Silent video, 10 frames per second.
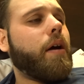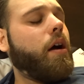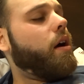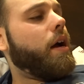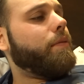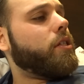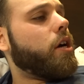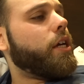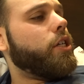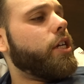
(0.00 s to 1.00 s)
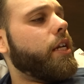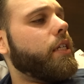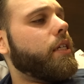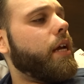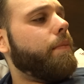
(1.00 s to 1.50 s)
I was talking to
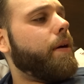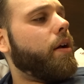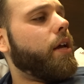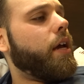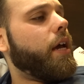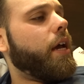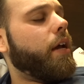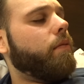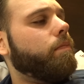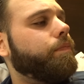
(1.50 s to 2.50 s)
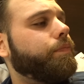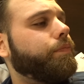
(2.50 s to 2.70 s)
JD today about it, and